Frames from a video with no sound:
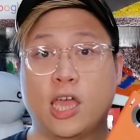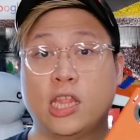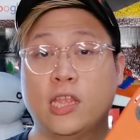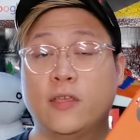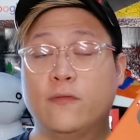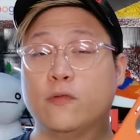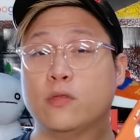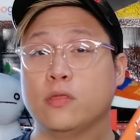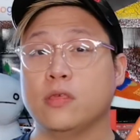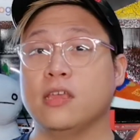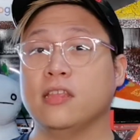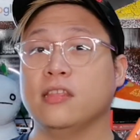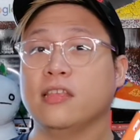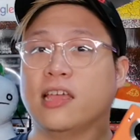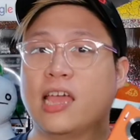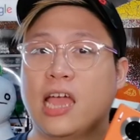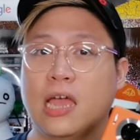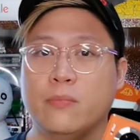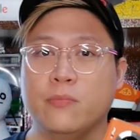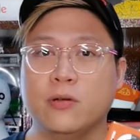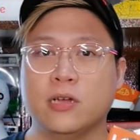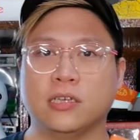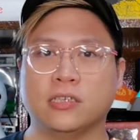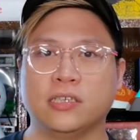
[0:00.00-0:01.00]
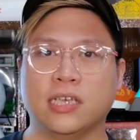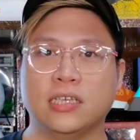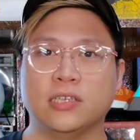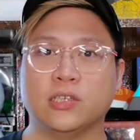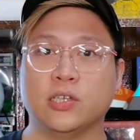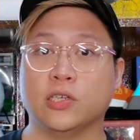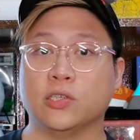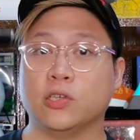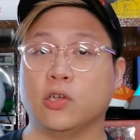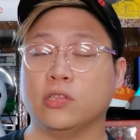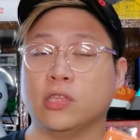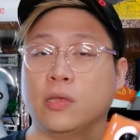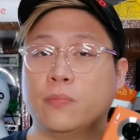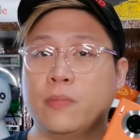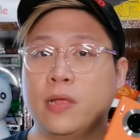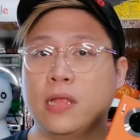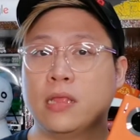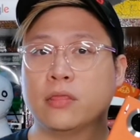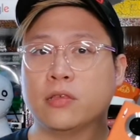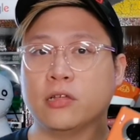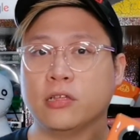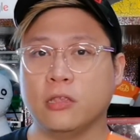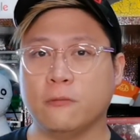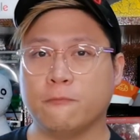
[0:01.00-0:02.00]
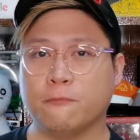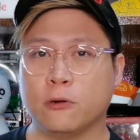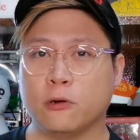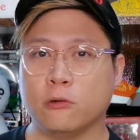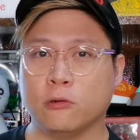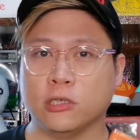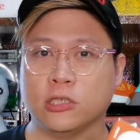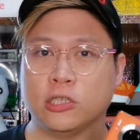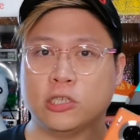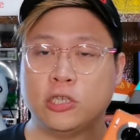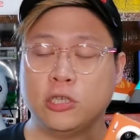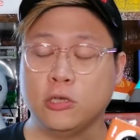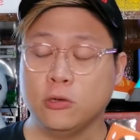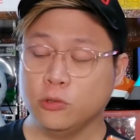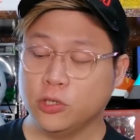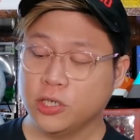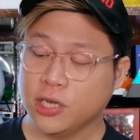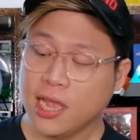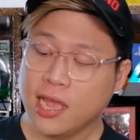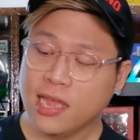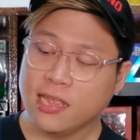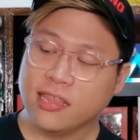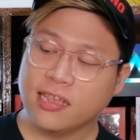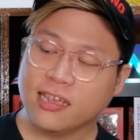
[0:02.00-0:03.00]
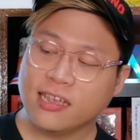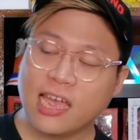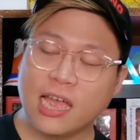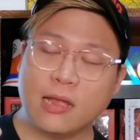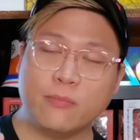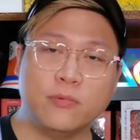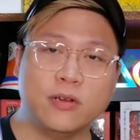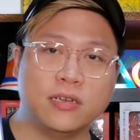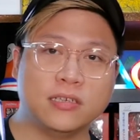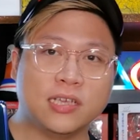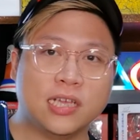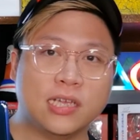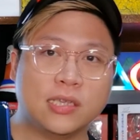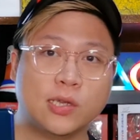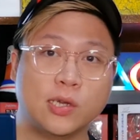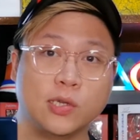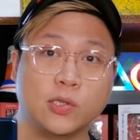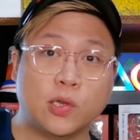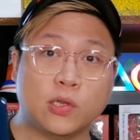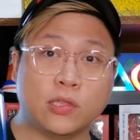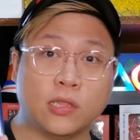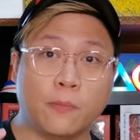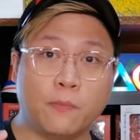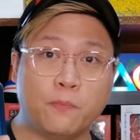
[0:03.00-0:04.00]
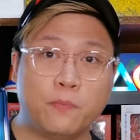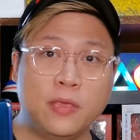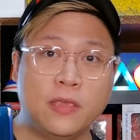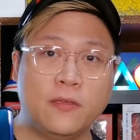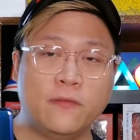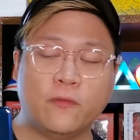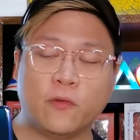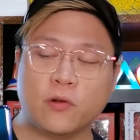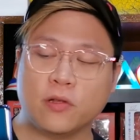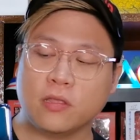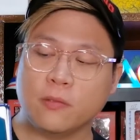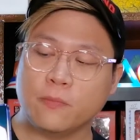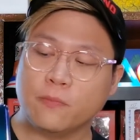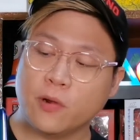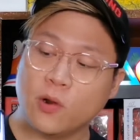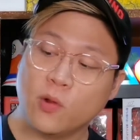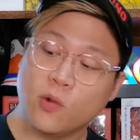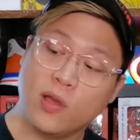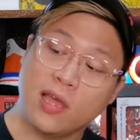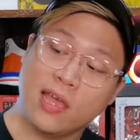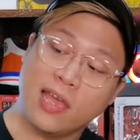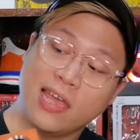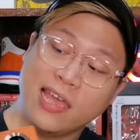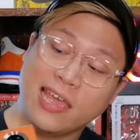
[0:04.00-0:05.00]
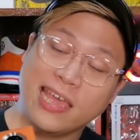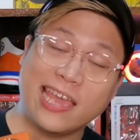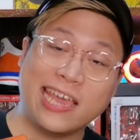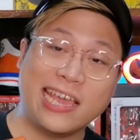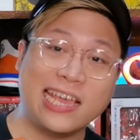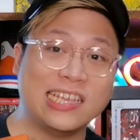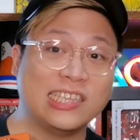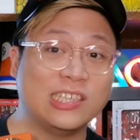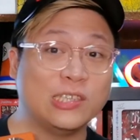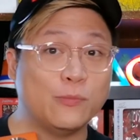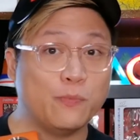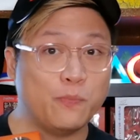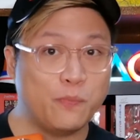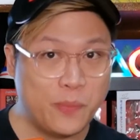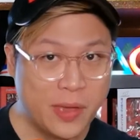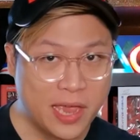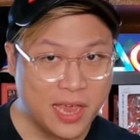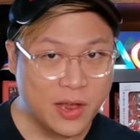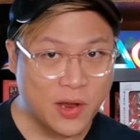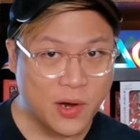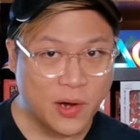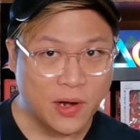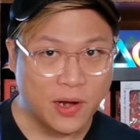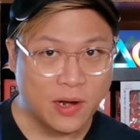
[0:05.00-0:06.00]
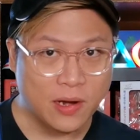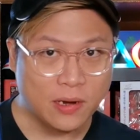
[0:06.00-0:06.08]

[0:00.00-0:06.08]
And if you think the camera sensors on the Mate 30 Pro is huge, the camera sensors on the P40 Pro is bigger.